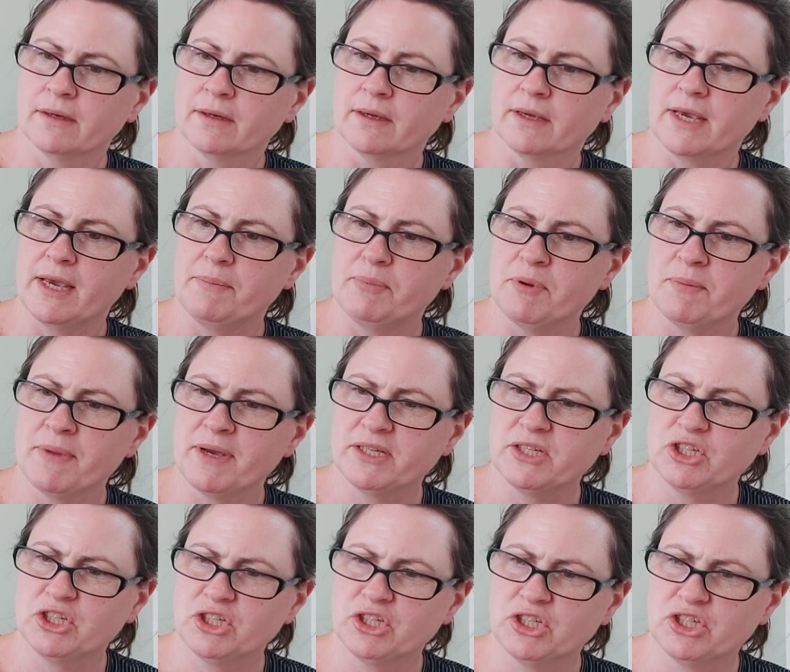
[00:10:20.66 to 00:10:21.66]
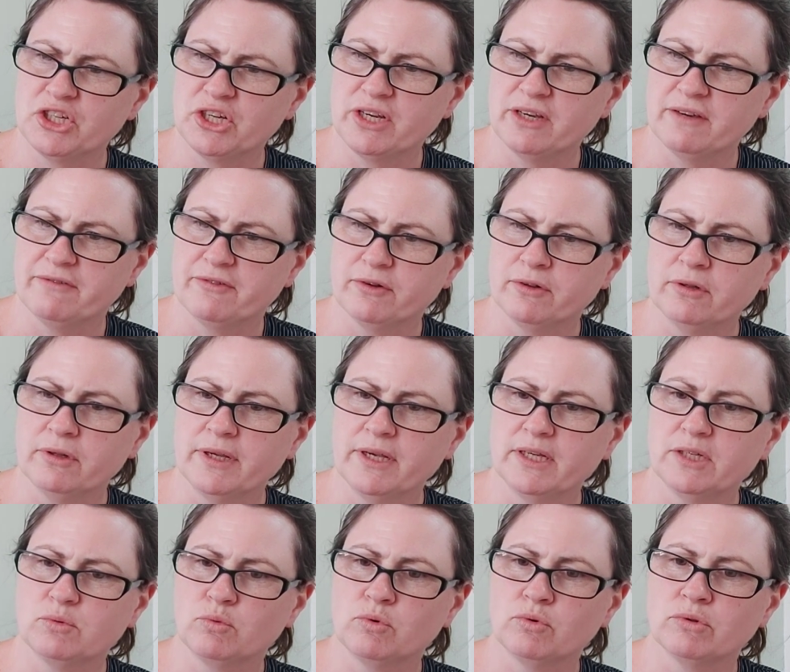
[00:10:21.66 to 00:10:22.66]
Keep your messages cheerful,
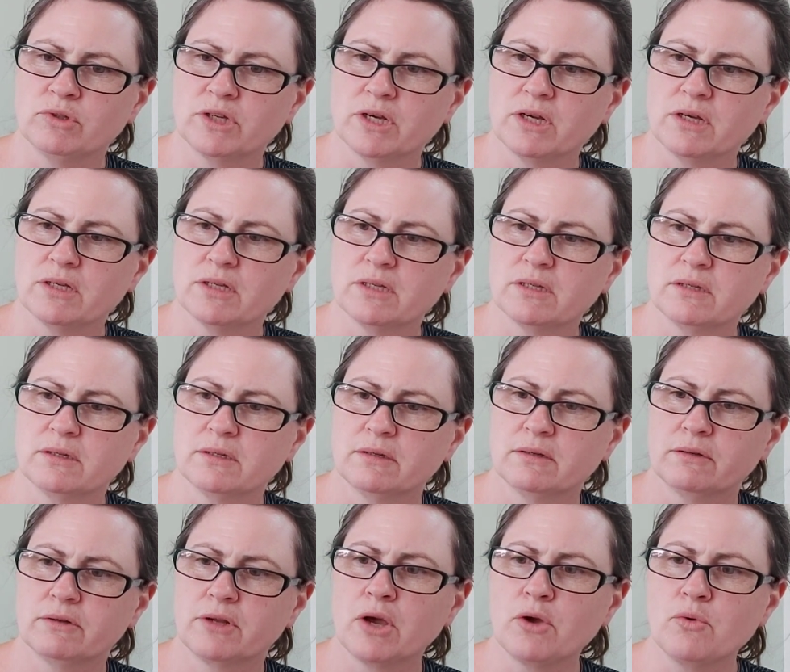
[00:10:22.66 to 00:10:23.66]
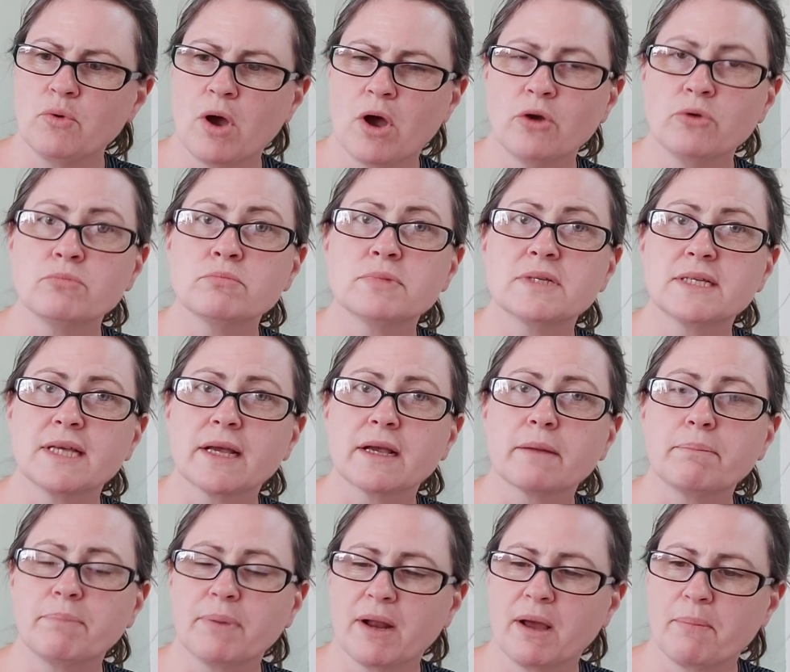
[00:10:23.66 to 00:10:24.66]
he'd warned us. No
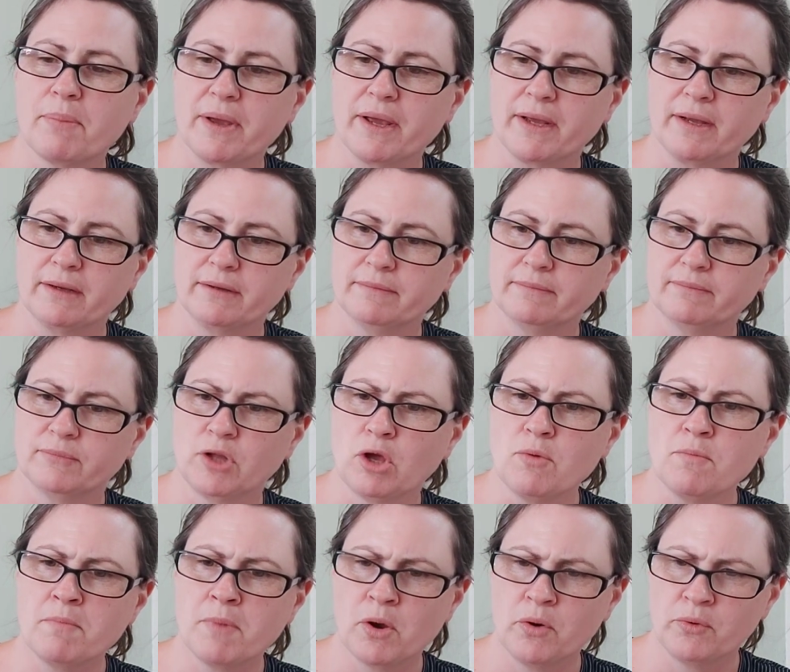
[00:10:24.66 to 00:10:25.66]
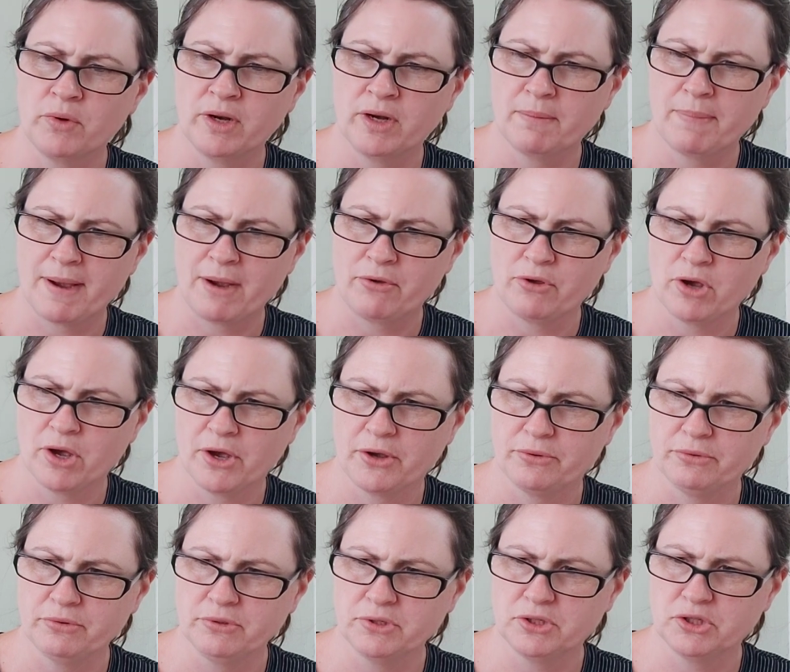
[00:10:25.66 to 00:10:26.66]
homesick blubbing, no moaning about your
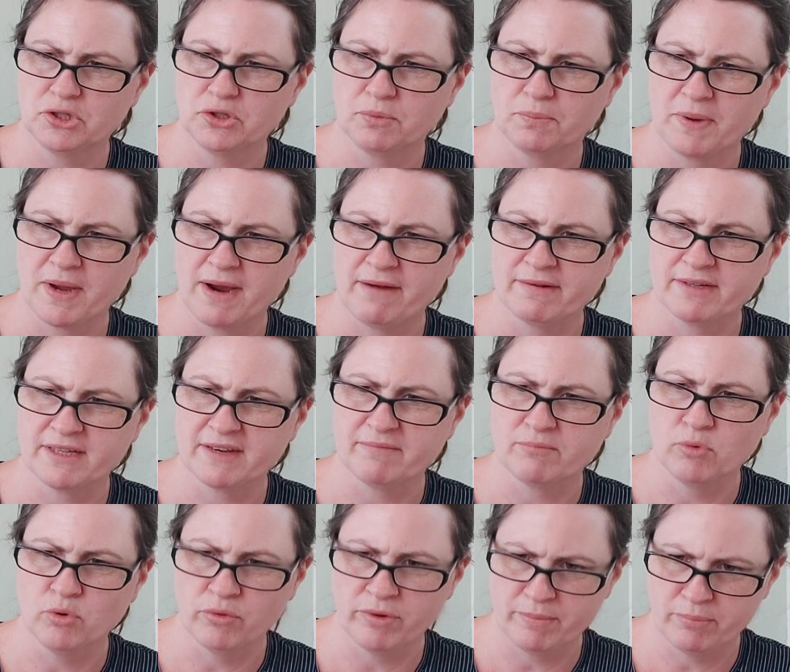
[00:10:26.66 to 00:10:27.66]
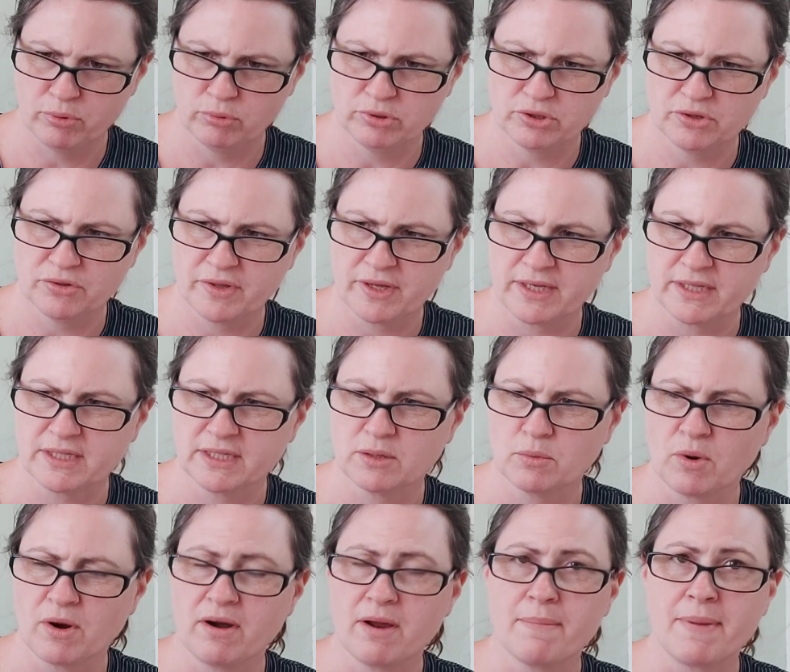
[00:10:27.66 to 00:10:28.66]
hosts. Your parents have more important things to
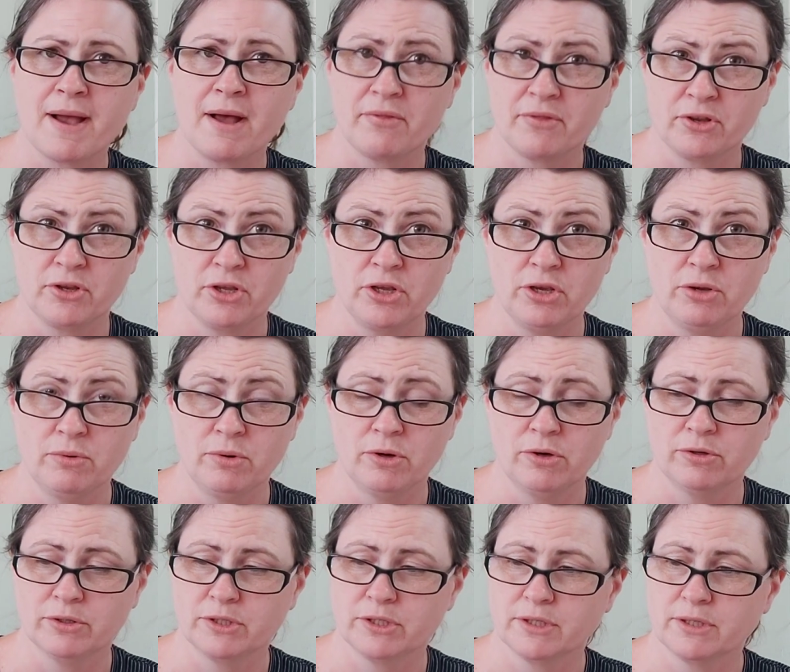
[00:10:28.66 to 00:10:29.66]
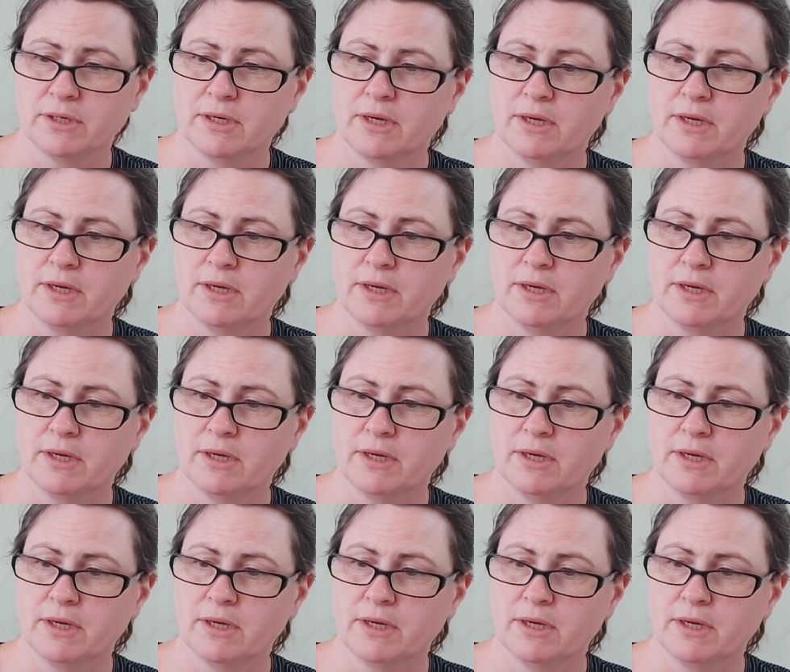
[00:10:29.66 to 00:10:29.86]
worry about than you lot.